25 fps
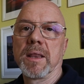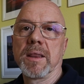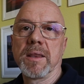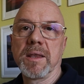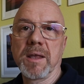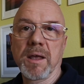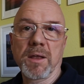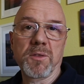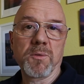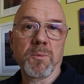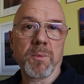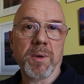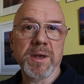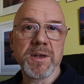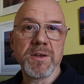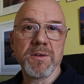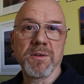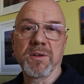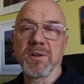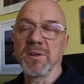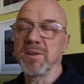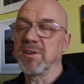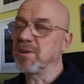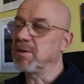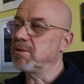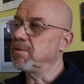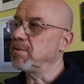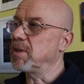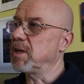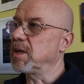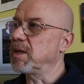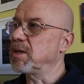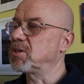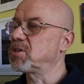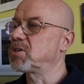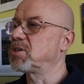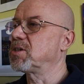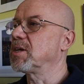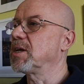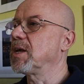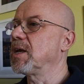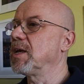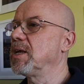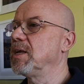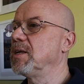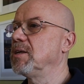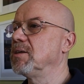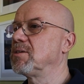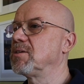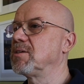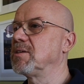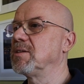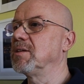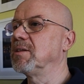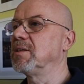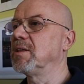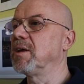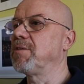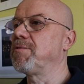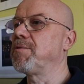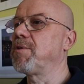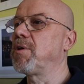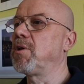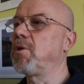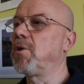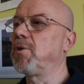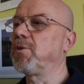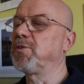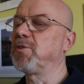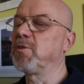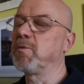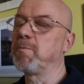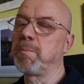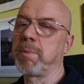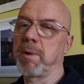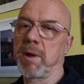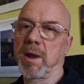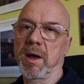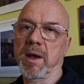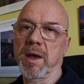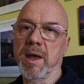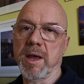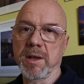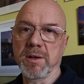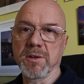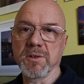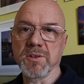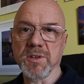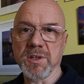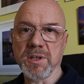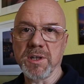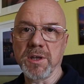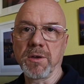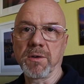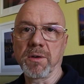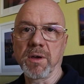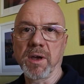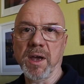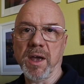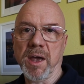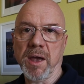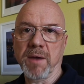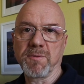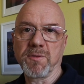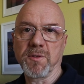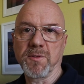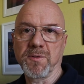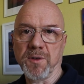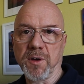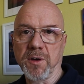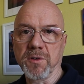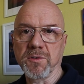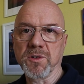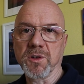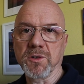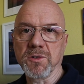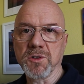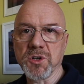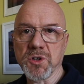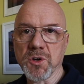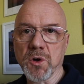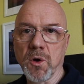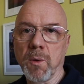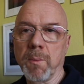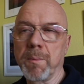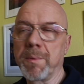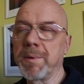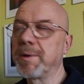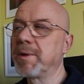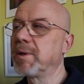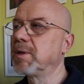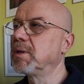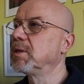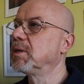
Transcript: The other way you can do this is that there are lots of plugins that you can get for Photoshop